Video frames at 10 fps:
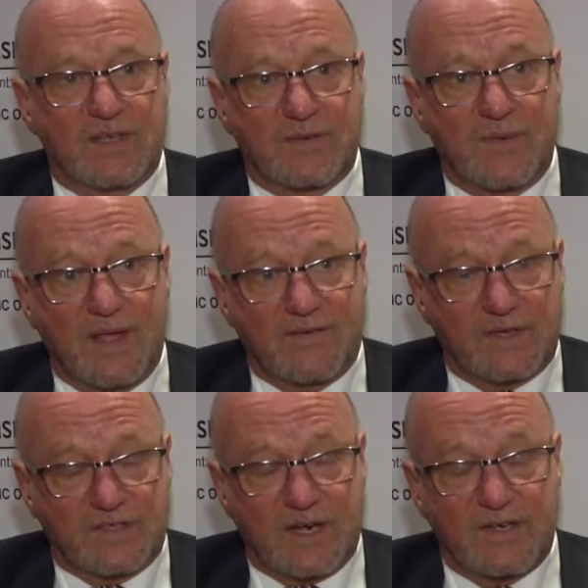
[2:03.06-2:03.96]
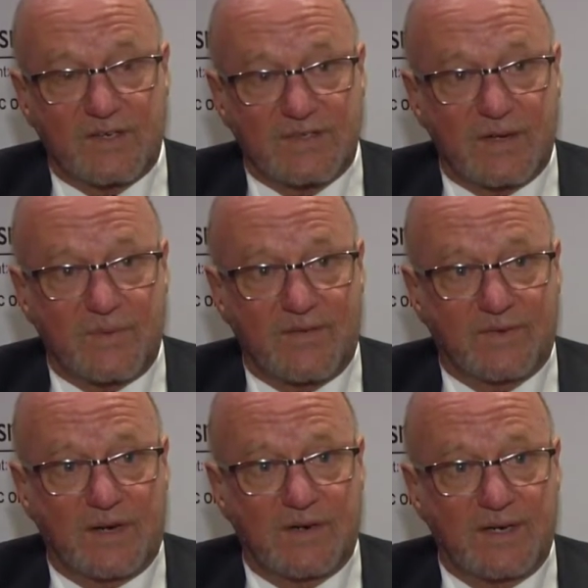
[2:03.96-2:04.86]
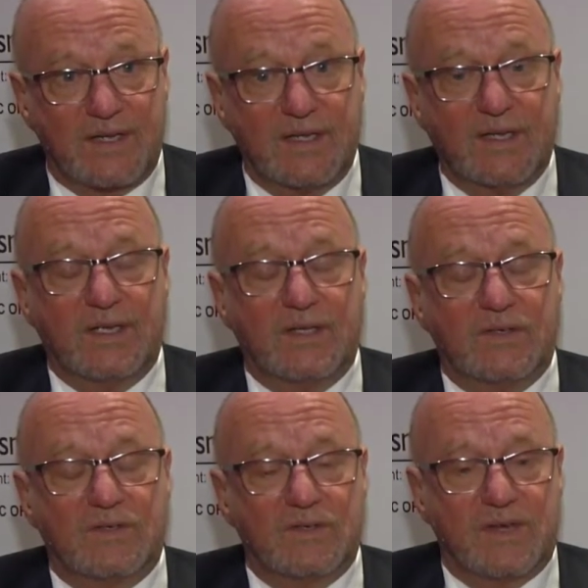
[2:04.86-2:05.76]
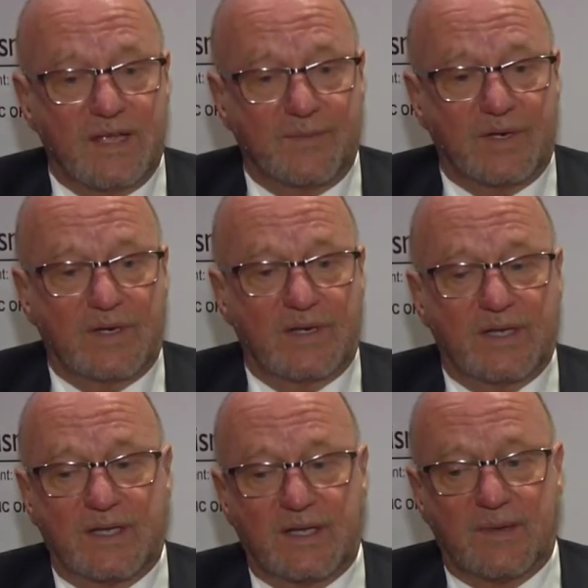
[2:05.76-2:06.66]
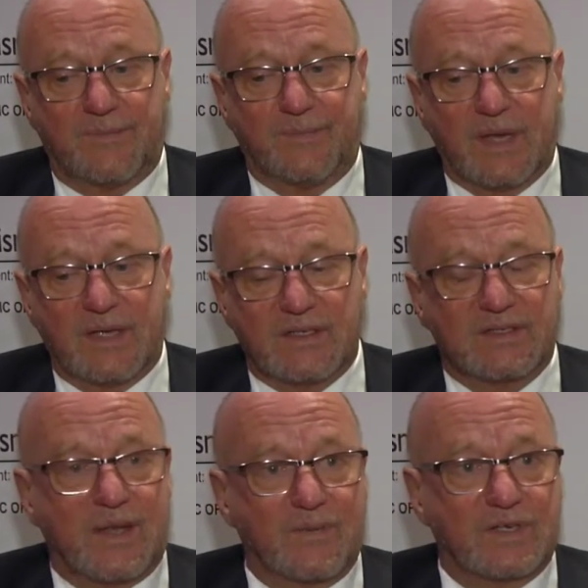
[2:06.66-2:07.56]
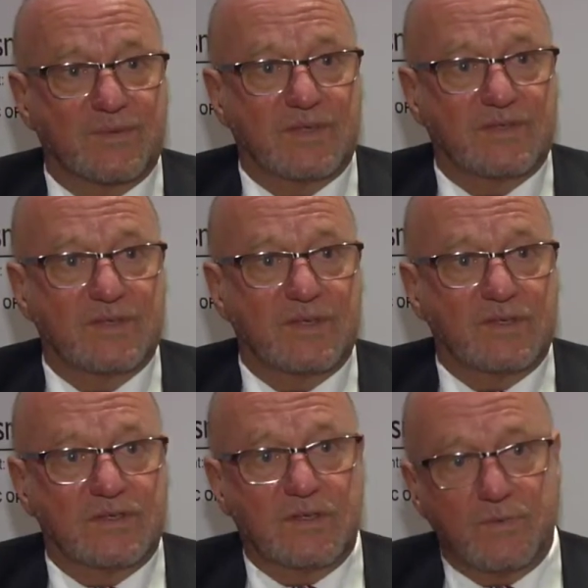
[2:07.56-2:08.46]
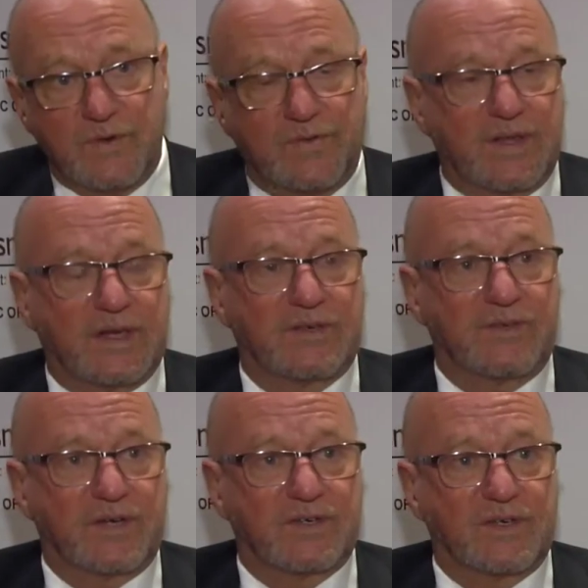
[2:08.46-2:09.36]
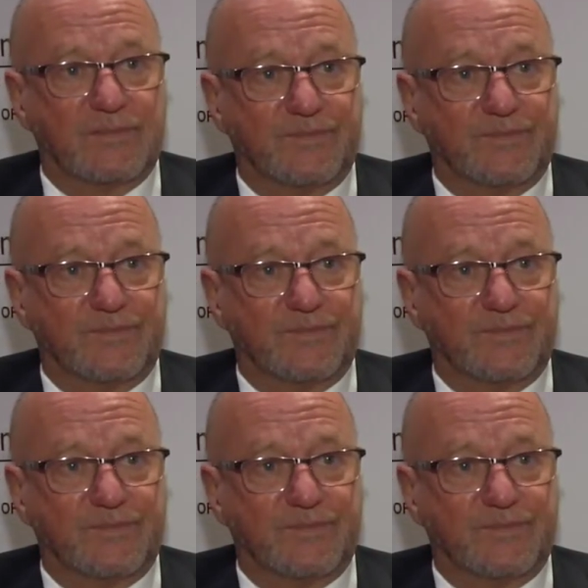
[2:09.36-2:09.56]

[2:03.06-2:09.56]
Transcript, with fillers: that we have, challenges that we have currently, to enable um, establishments to move in that direction.